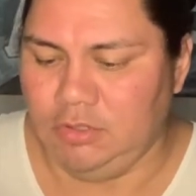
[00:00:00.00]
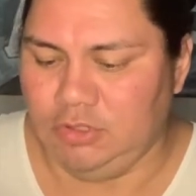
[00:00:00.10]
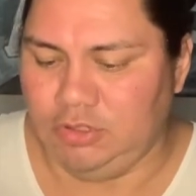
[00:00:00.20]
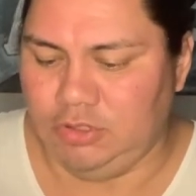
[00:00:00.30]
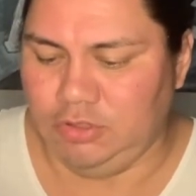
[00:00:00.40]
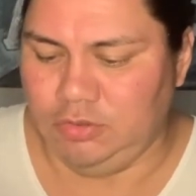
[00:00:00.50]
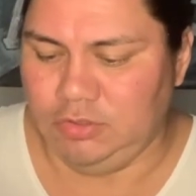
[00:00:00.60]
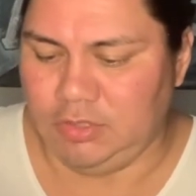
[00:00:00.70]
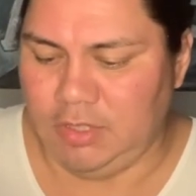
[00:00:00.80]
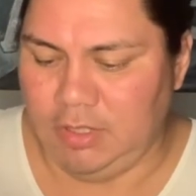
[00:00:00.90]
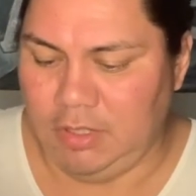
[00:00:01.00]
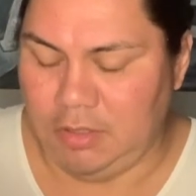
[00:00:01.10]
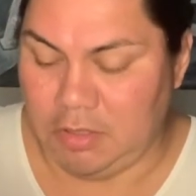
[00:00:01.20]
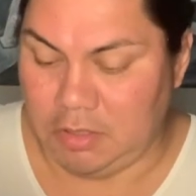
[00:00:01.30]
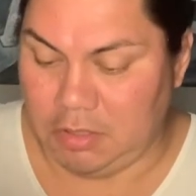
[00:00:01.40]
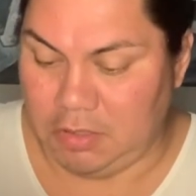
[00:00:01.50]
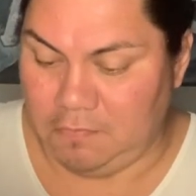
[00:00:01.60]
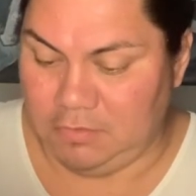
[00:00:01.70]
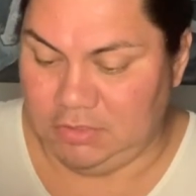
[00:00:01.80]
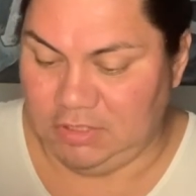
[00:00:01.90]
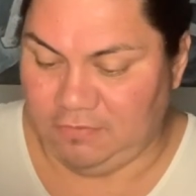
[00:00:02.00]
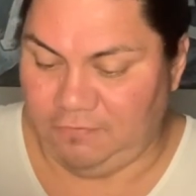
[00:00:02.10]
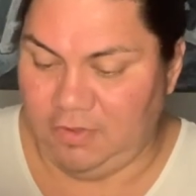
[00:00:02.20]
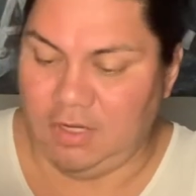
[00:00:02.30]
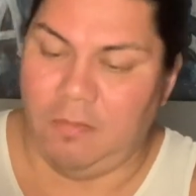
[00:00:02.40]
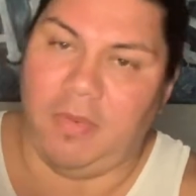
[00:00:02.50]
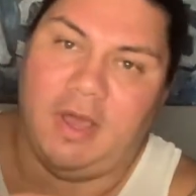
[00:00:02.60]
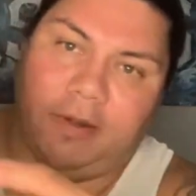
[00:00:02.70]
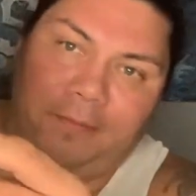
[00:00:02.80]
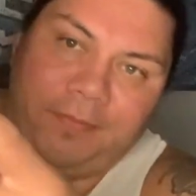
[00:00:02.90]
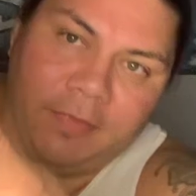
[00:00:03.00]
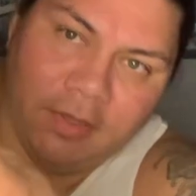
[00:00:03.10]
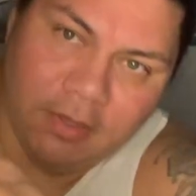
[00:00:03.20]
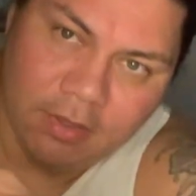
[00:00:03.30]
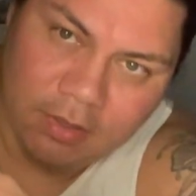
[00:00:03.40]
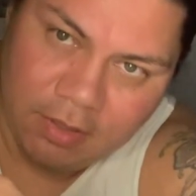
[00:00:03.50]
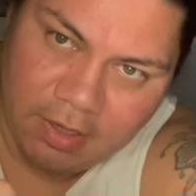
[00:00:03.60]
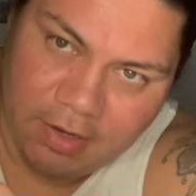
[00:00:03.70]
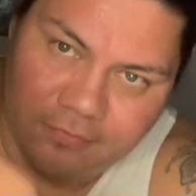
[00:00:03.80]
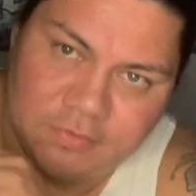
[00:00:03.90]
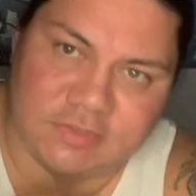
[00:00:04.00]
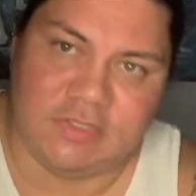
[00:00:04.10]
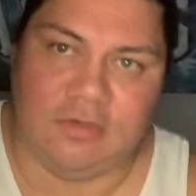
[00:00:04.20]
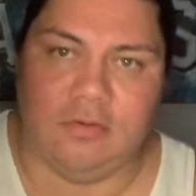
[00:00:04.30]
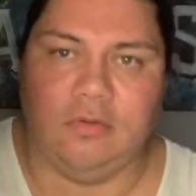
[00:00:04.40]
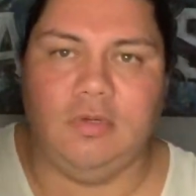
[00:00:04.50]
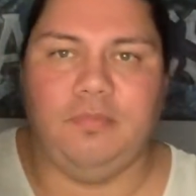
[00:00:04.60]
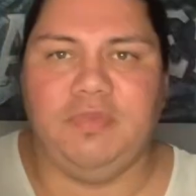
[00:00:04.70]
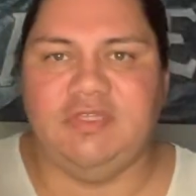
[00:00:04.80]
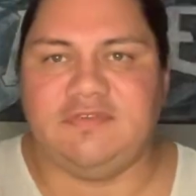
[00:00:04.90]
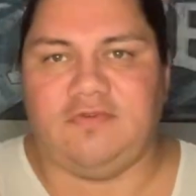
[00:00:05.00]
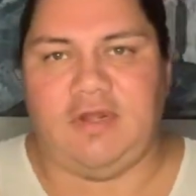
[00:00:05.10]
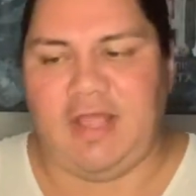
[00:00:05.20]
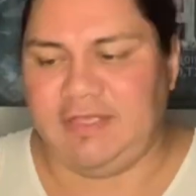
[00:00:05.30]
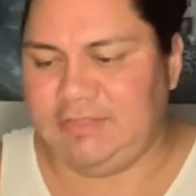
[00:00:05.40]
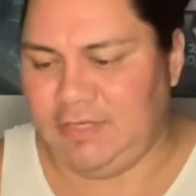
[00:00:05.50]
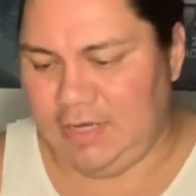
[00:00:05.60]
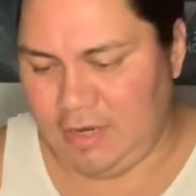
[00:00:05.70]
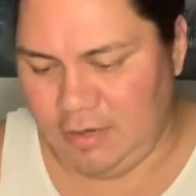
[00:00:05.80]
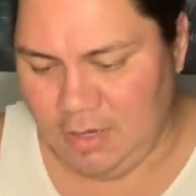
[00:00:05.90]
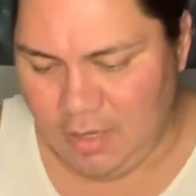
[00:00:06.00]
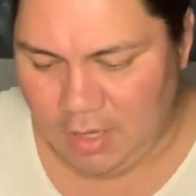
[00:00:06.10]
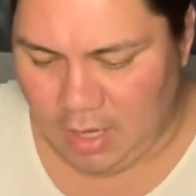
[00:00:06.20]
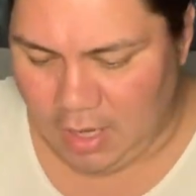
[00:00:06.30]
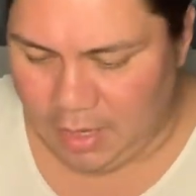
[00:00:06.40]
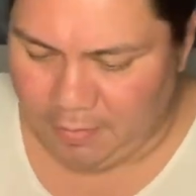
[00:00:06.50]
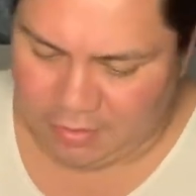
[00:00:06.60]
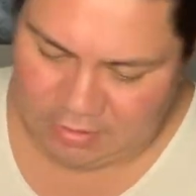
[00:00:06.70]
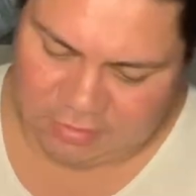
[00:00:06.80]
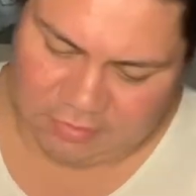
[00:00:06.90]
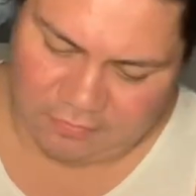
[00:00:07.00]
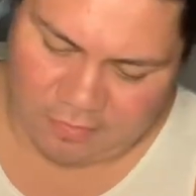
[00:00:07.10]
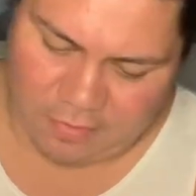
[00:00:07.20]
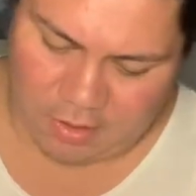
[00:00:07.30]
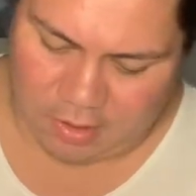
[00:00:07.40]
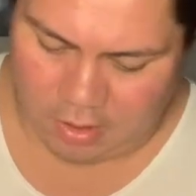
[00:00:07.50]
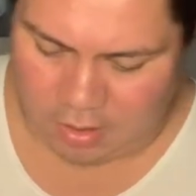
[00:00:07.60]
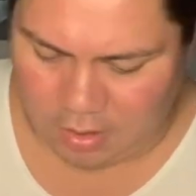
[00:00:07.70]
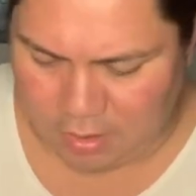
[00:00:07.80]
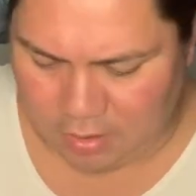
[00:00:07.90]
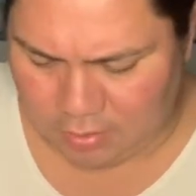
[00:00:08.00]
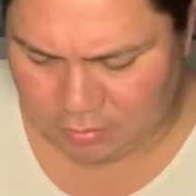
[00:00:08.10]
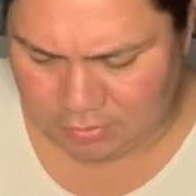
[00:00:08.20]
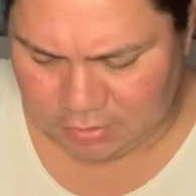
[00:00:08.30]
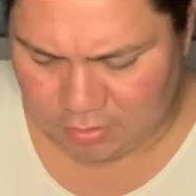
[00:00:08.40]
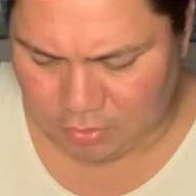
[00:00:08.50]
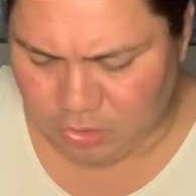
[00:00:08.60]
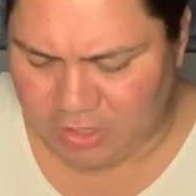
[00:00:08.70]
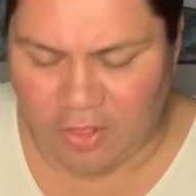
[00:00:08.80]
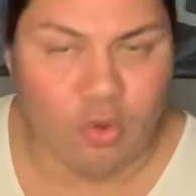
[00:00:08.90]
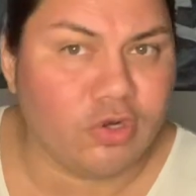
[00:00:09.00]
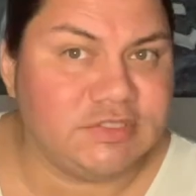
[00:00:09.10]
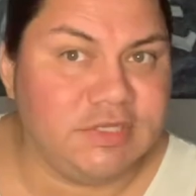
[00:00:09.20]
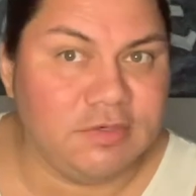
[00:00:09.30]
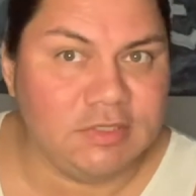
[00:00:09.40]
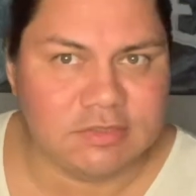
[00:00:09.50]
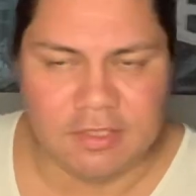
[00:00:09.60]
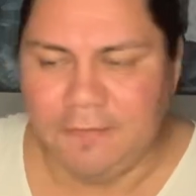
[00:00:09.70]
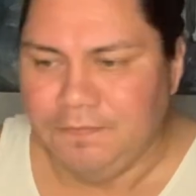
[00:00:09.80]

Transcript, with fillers: shoes on it. I think you see his feet on the bottom. Every single piece of art has it in there. Uh, but this is from their uh, Luchador series.